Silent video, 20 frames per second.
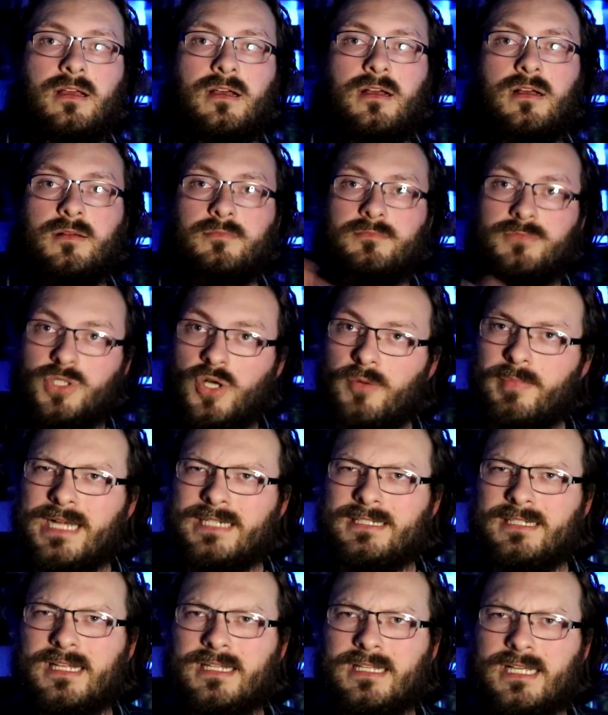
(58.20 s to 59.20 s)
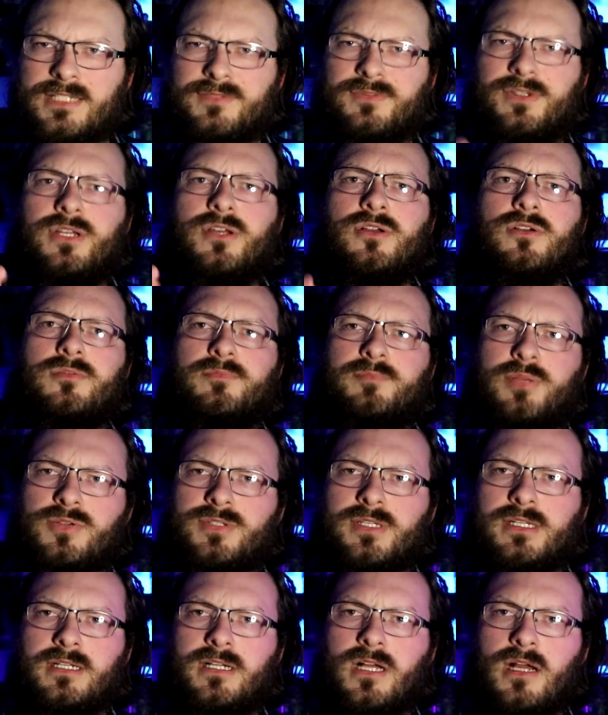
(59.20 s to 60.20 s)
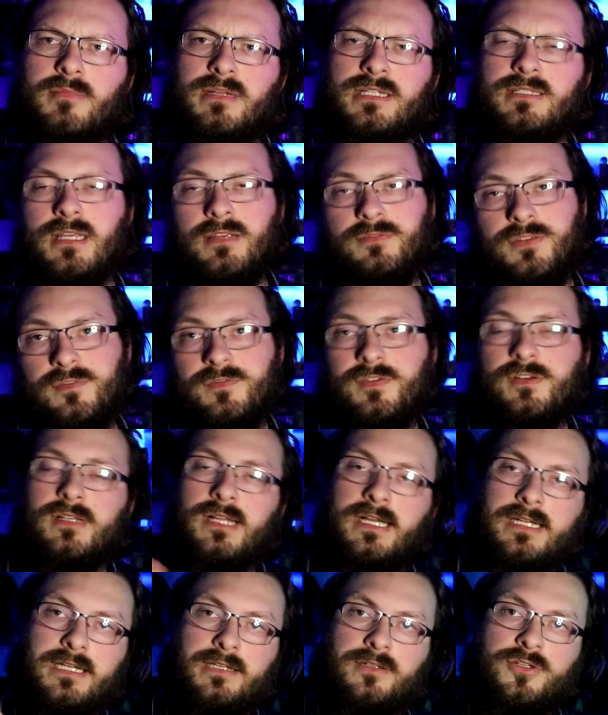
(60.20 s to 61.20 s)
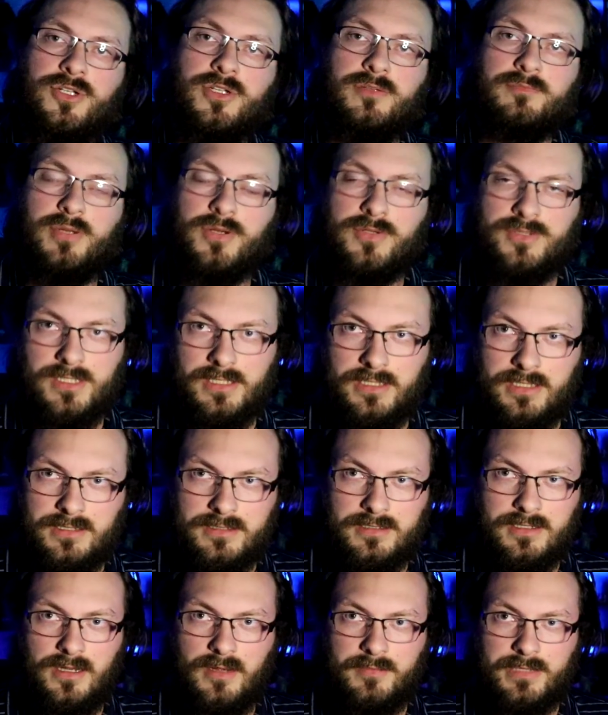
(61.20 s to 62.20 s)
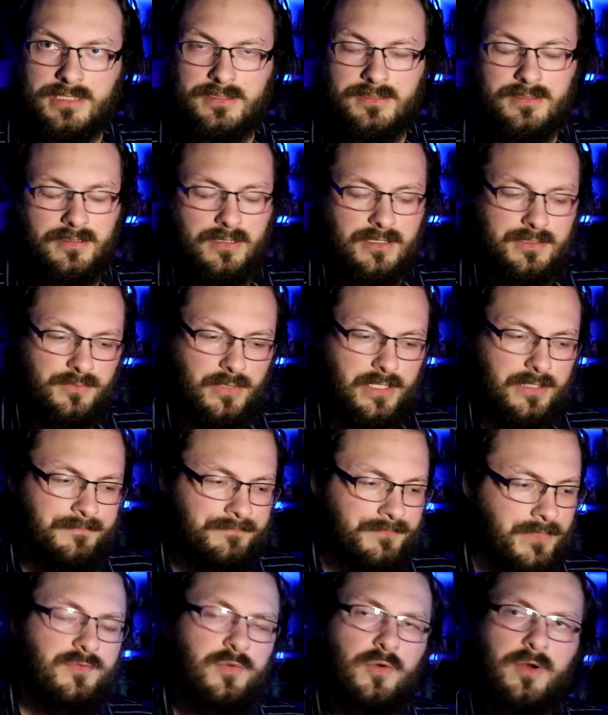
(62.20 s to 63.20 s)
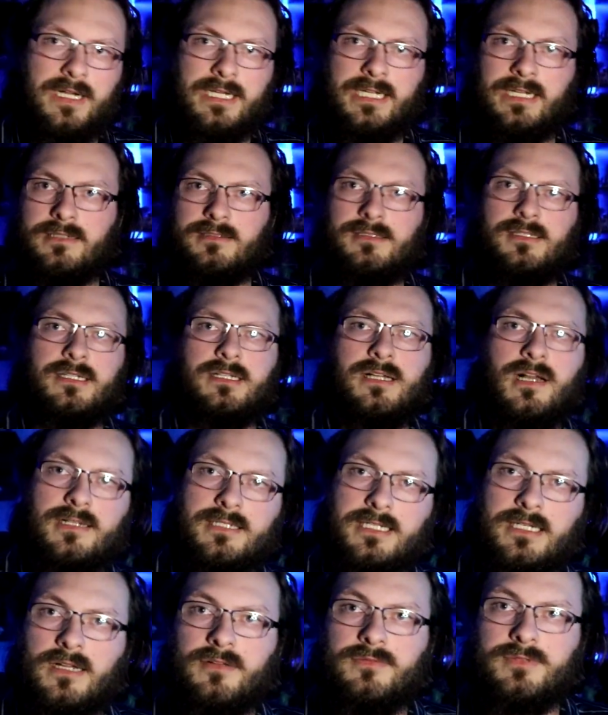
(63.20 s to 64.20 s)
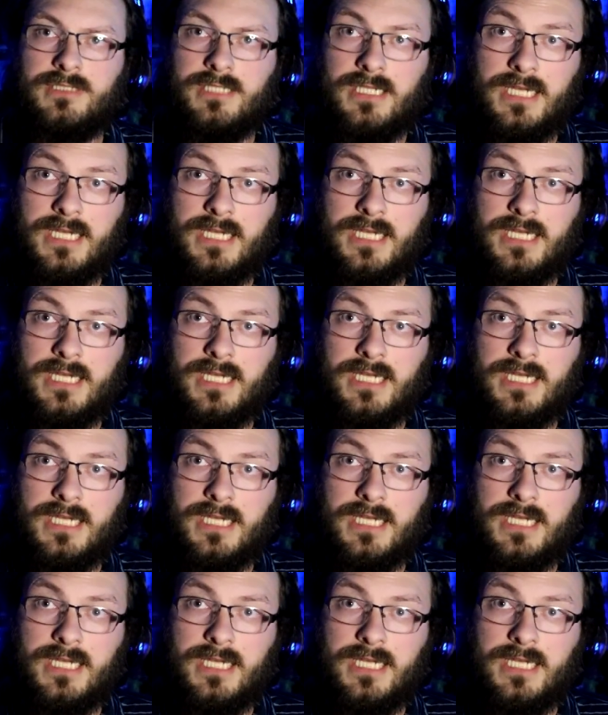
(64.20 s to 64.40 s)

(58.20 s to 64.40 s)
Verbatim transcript: um, go back to that last video, post in the comments. If you feel like it, you can post in these comments as well. Before I get into the content of